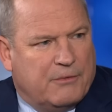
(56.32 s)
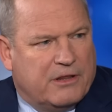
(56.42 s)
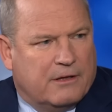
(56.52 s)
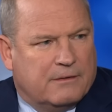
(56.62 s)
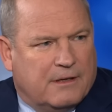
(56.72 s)
I
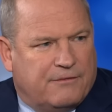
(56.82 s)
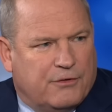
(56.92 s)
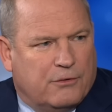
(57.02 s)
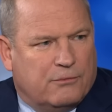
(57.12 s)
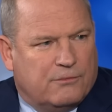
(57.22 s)
mean, if
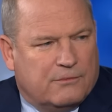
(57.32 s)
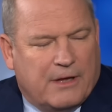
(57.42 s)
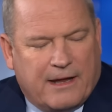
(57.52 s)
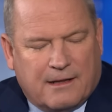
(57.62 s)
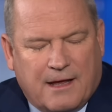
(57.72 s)
you
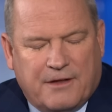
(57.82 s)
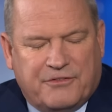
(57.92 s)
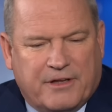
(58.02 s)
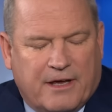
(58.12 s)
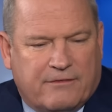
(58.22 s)
analyze
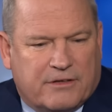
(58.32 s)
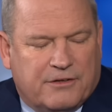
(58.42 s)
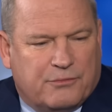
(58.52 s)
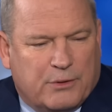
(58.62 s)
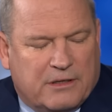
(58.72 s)
the
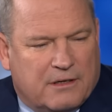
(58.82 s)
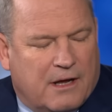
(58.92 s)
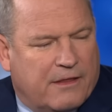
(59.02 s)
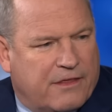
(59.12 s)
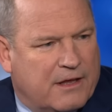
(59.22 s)
evidence, we did
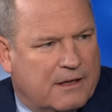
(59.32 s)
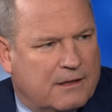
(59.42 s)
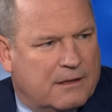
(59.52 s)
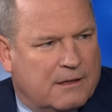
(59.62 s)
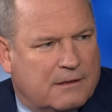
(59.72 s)
not
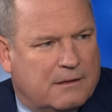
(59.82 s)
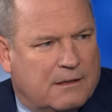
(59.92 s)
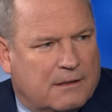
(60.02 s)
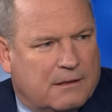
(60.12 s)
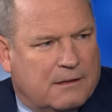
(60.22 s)
think that
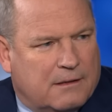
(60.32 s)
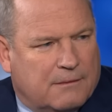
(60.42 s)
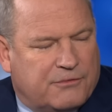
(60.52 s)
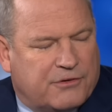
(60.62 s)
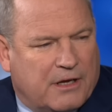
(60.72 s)

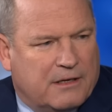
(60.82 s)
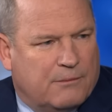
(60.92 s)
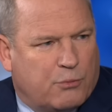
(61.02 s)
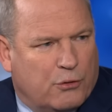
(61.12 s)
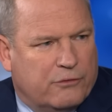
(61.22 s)
the state
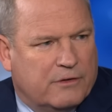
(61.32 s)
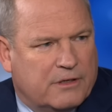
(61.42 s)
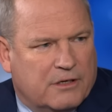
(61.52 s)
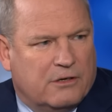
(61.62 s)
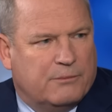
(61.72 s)
had proven
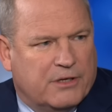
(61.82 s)
guilt